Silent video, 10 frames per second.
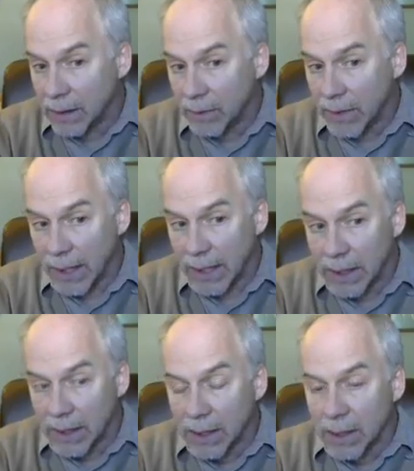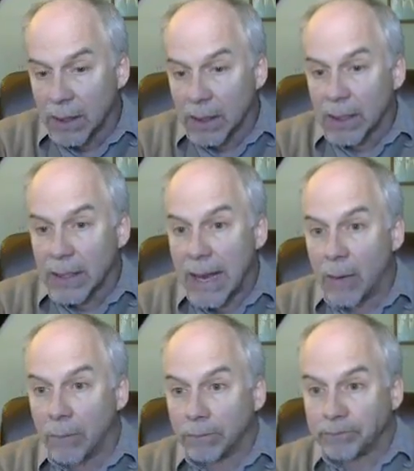Okay.
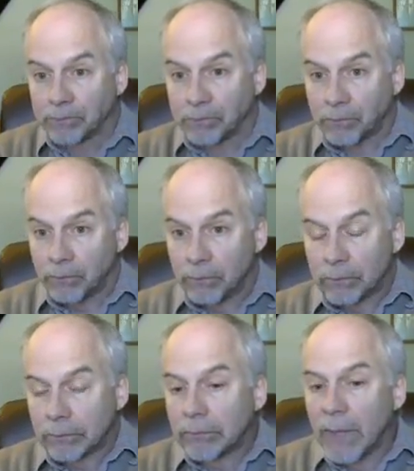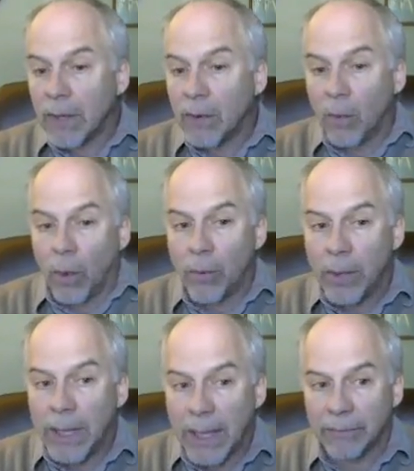Now, what
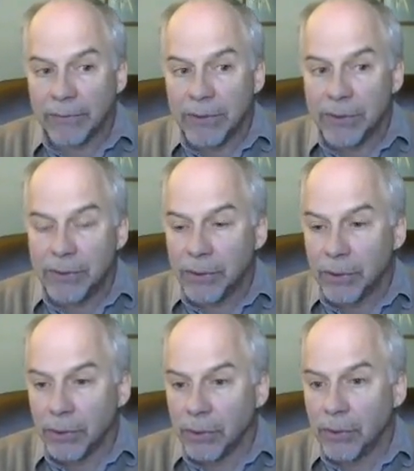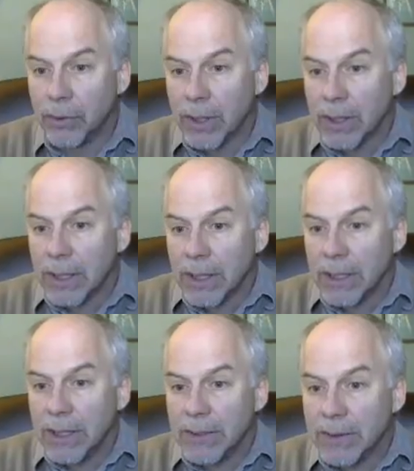we have to do
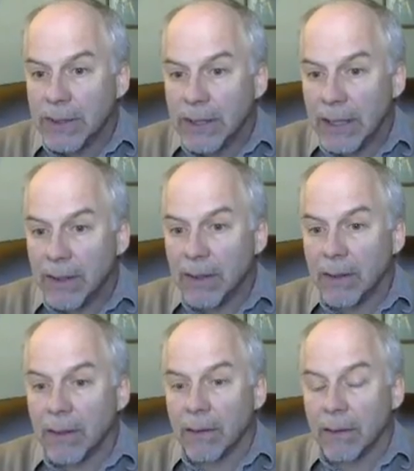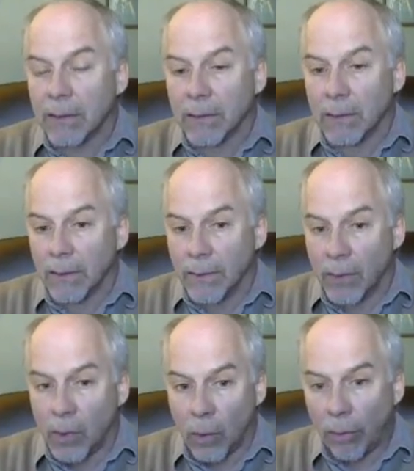is get
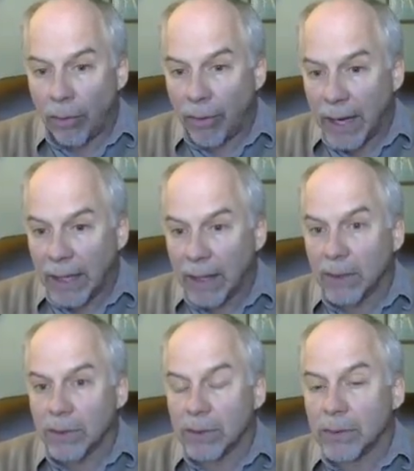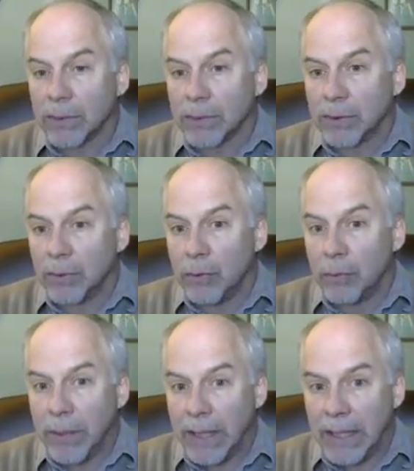the whole thing
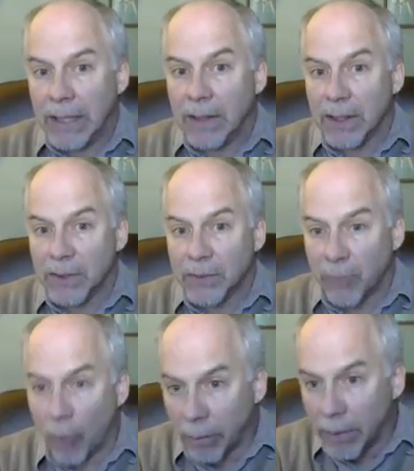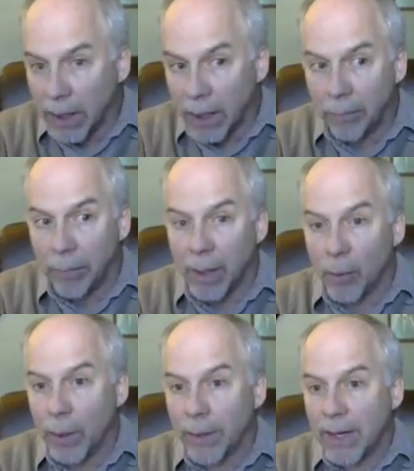to be this formula, but
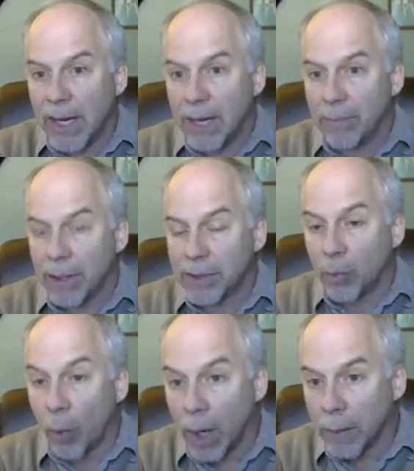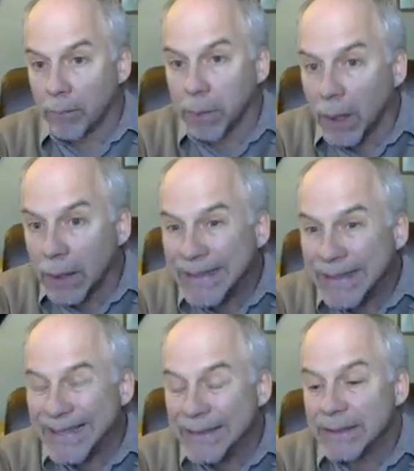with k plus 1 plugged
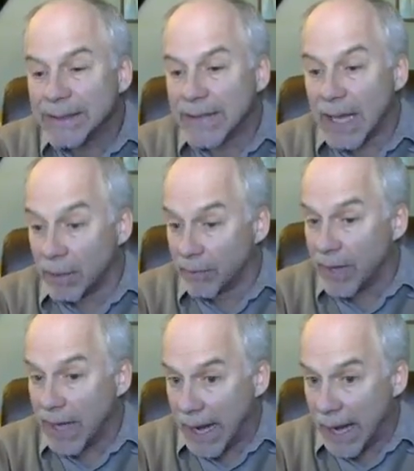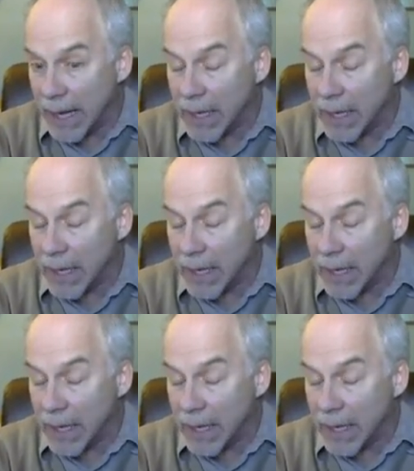in instead of the n.